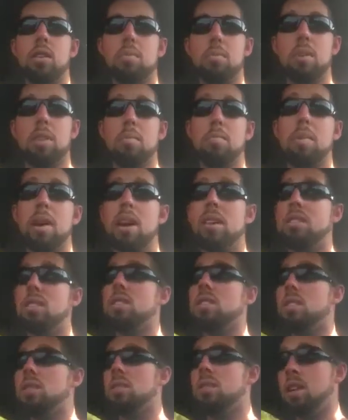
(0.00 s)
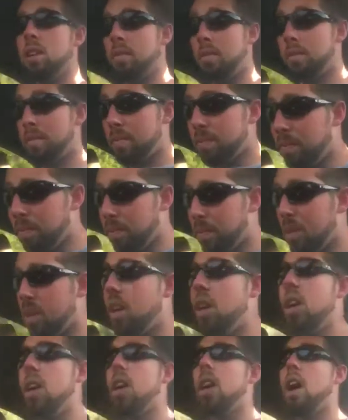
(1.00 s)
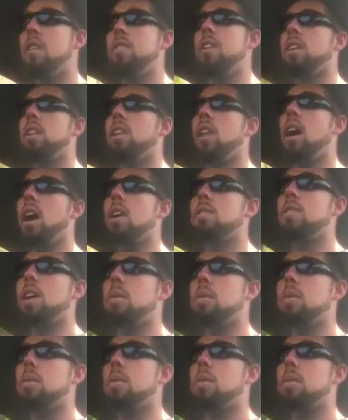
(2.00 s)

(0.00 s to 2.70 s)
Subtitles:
to be the best at something. I've had a lot of